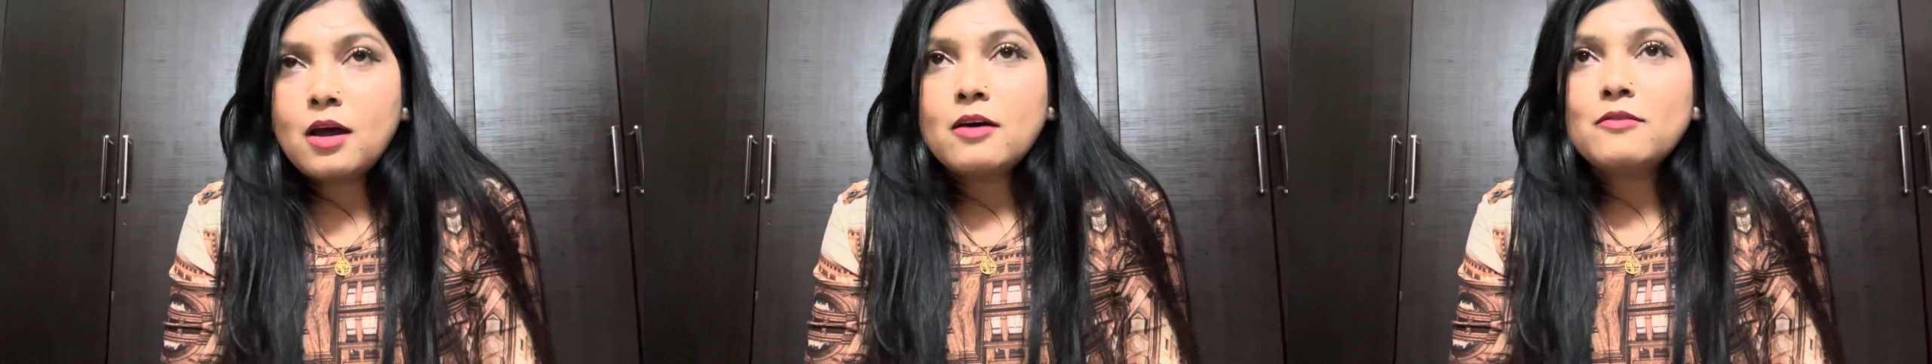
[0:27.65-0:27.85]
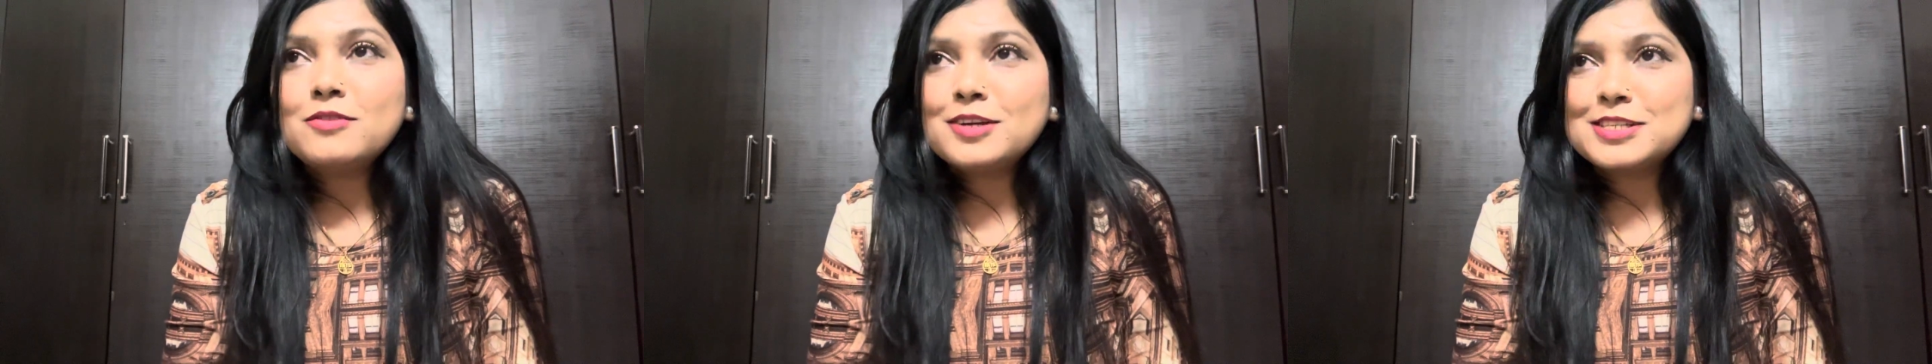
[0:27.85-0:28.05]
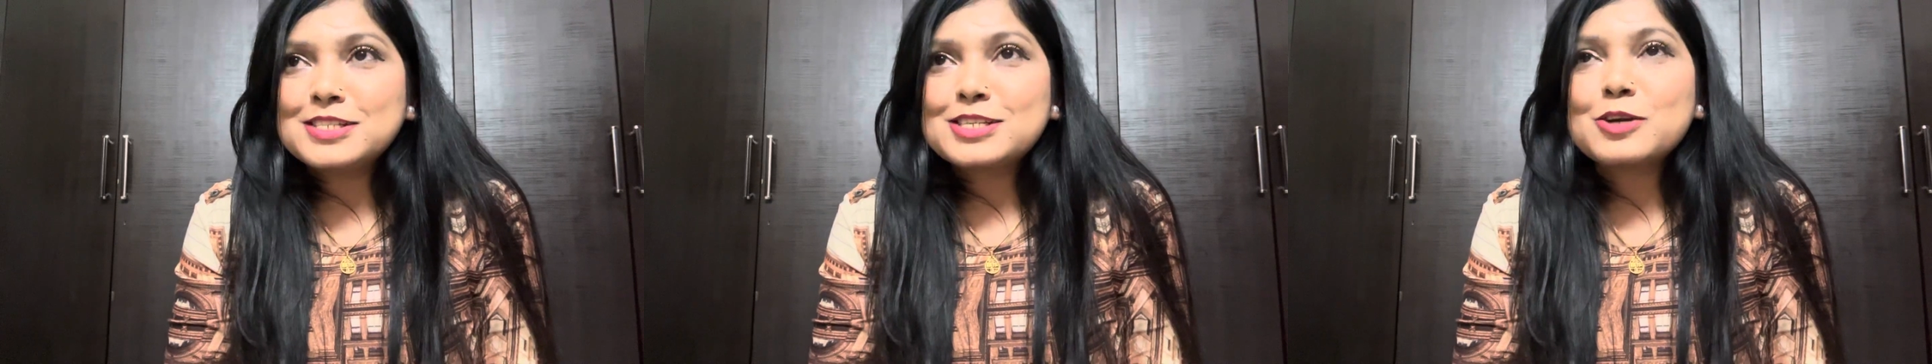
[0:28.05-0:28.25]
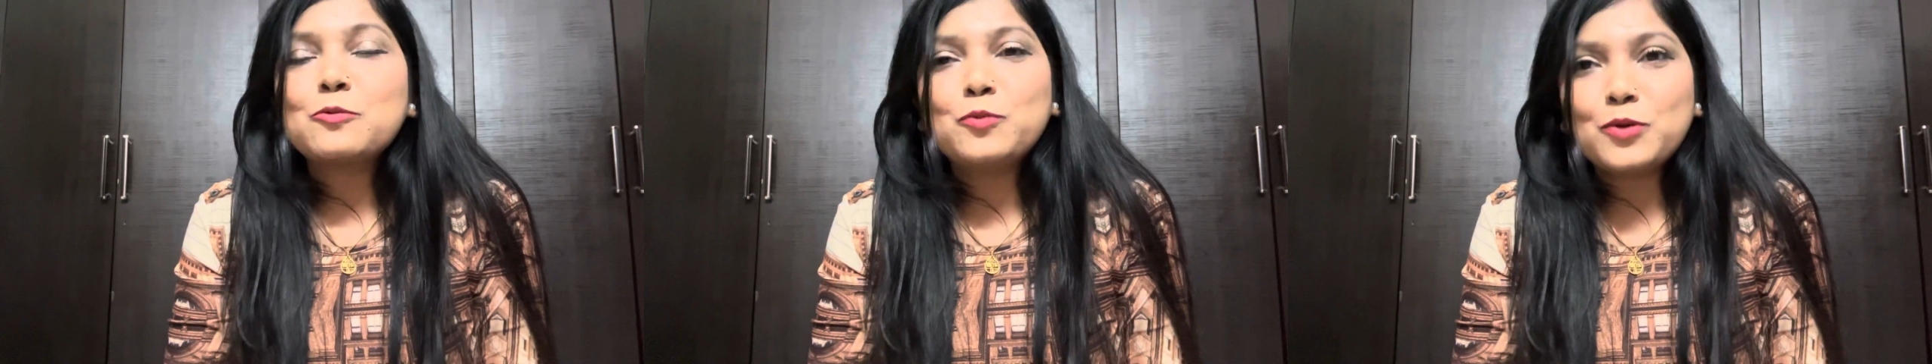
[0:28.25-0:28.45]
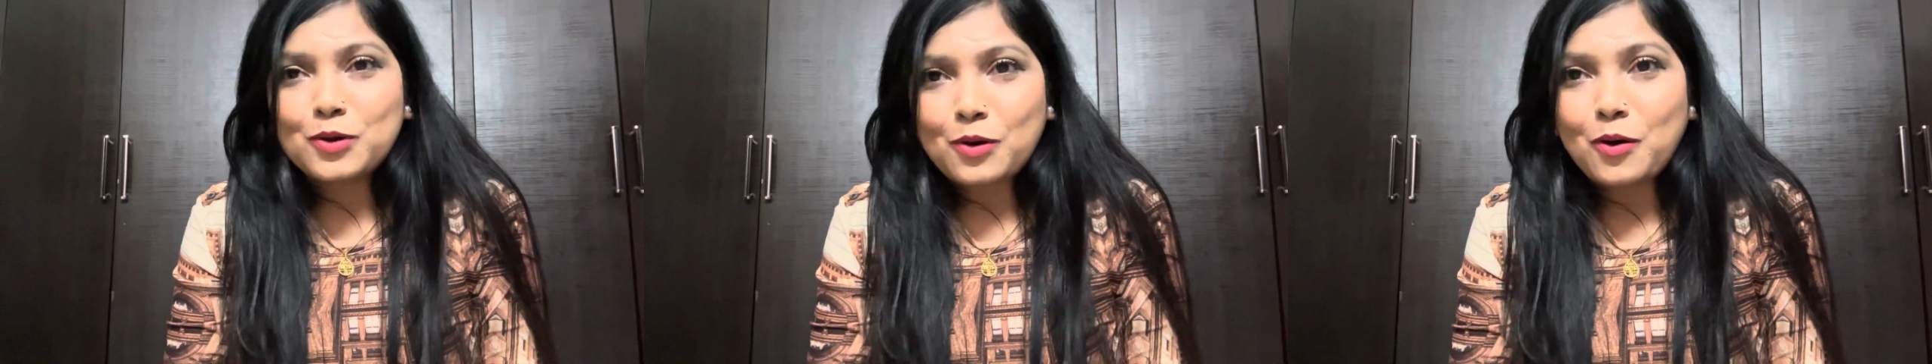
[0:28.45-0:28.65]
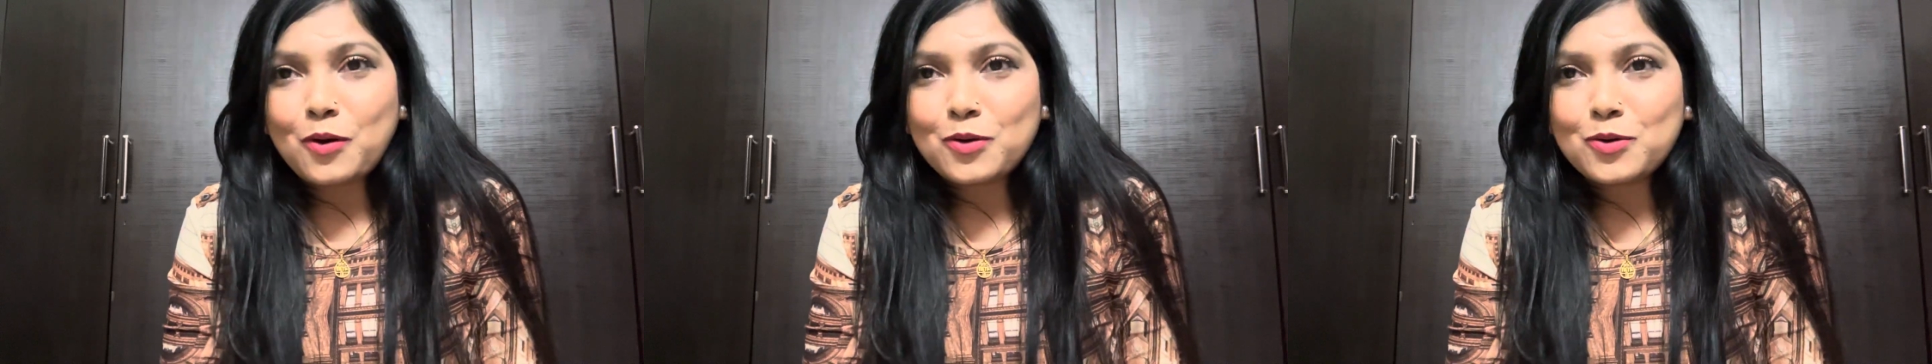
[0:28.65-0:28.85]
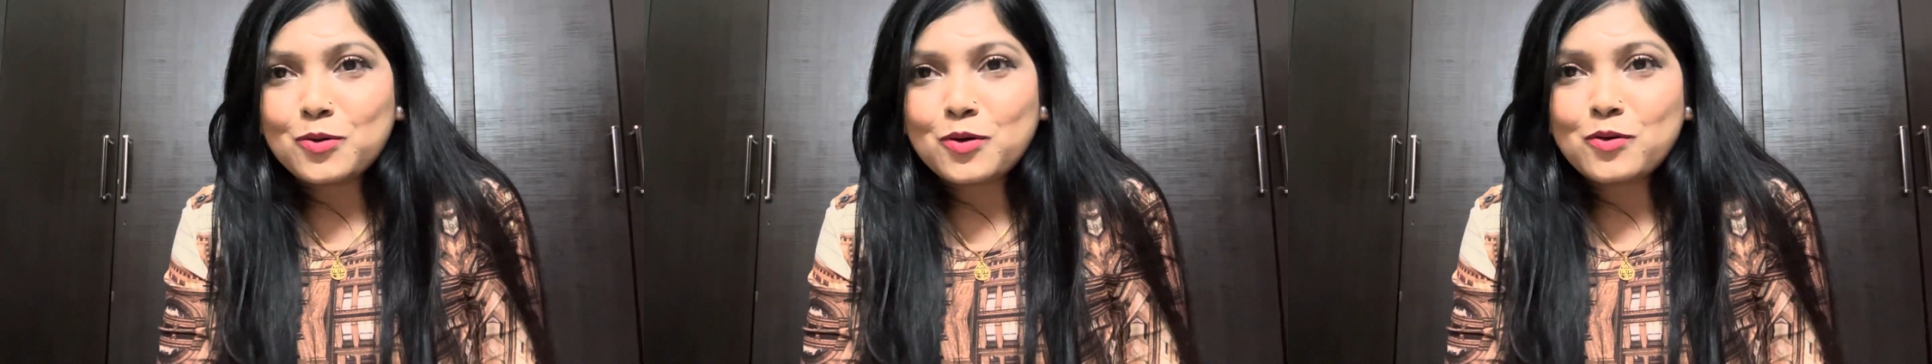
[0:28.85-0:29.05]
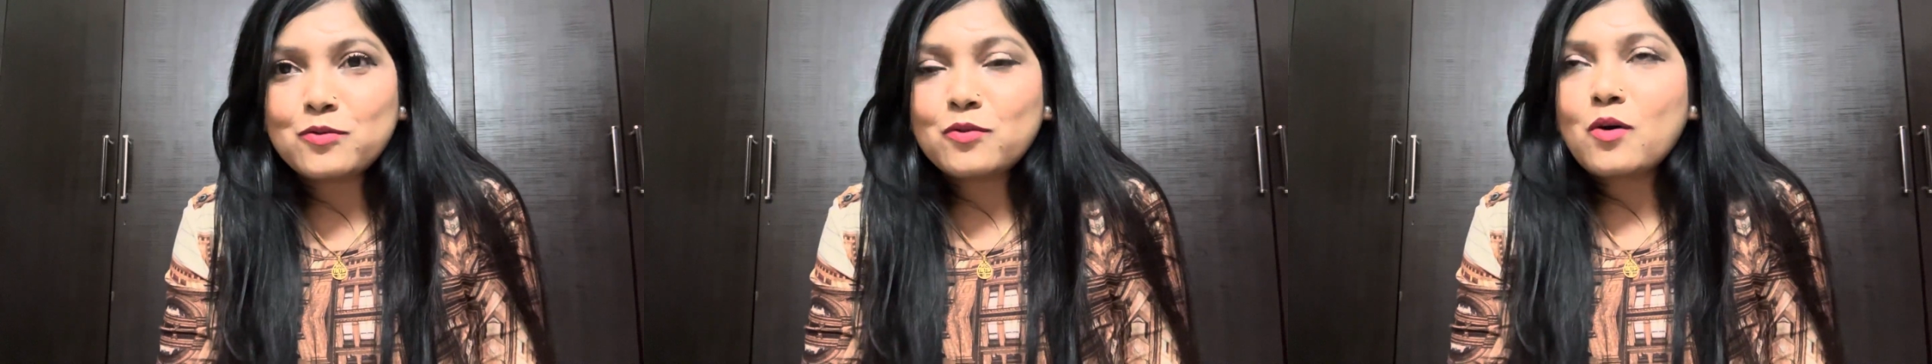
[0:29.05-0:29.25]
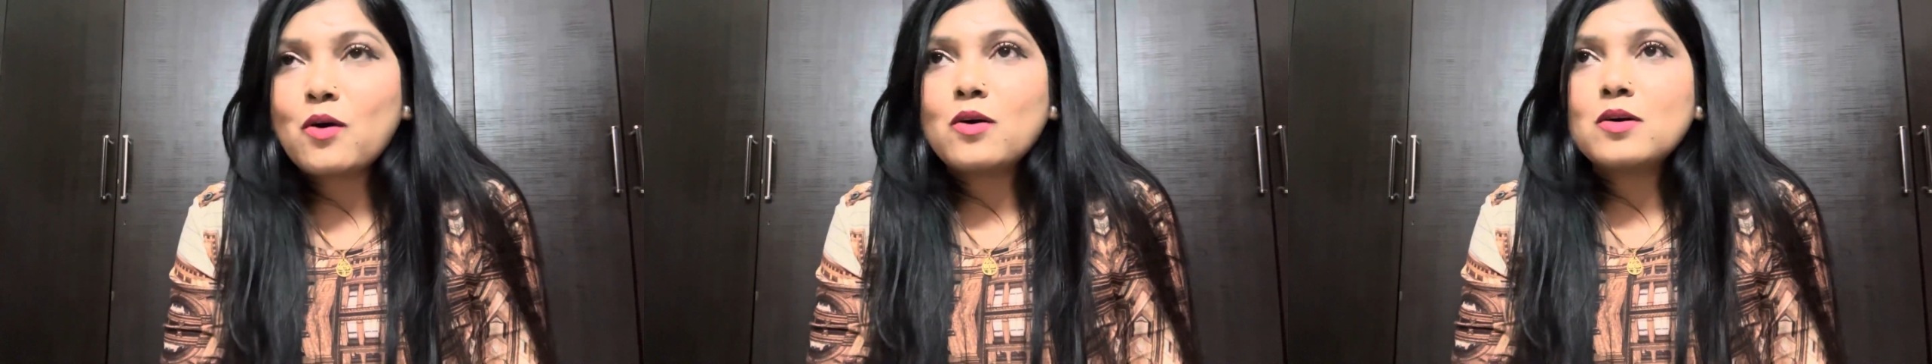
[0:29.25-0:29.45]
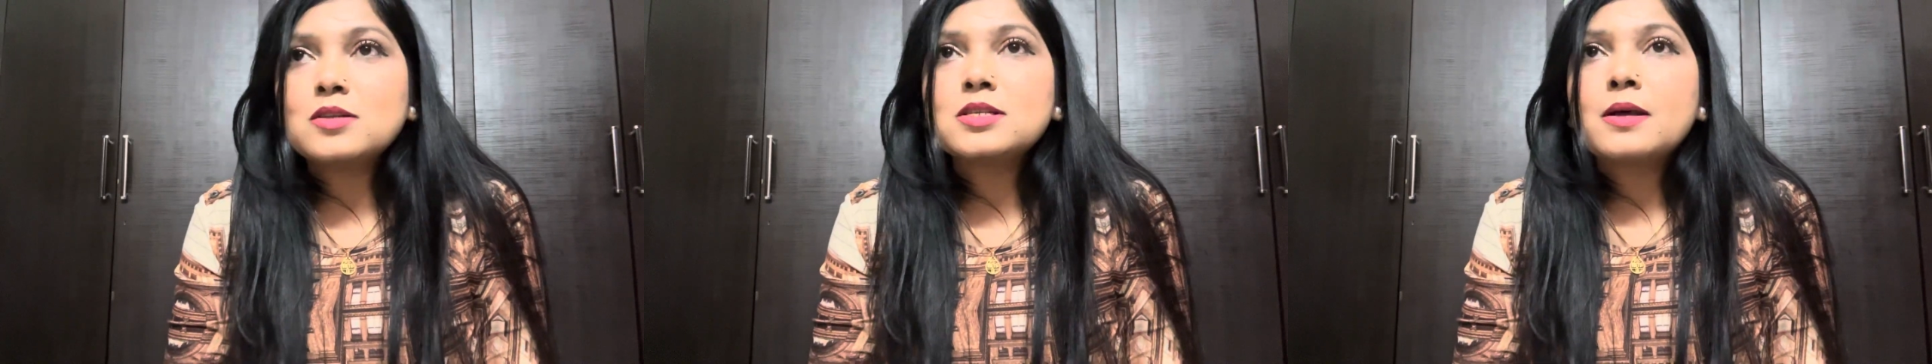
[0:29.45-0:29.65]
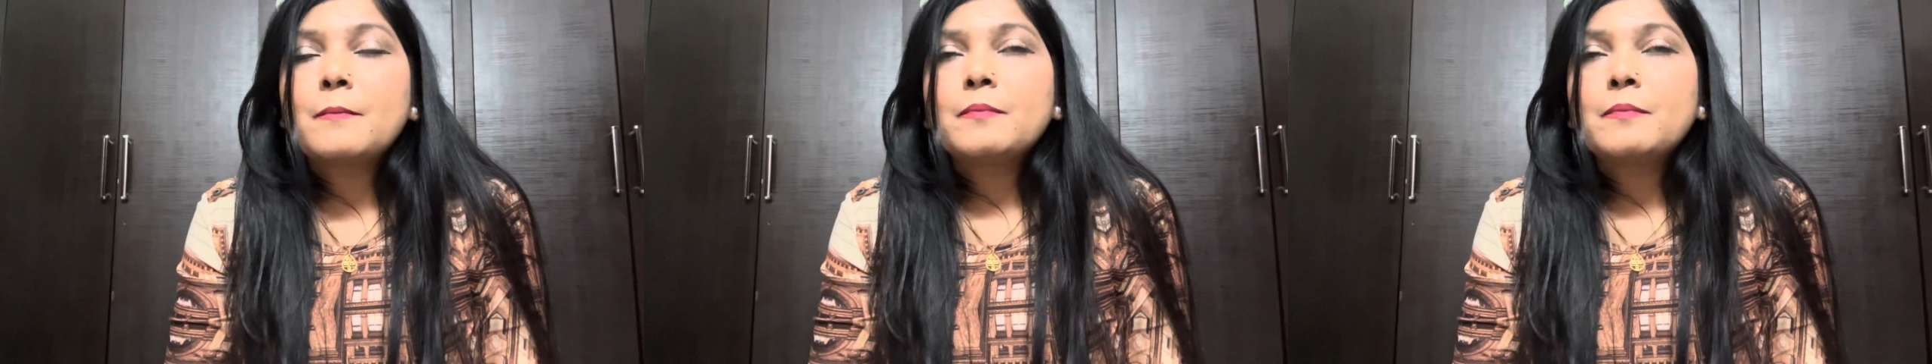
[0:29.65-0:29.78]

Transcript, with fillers: which we all know of course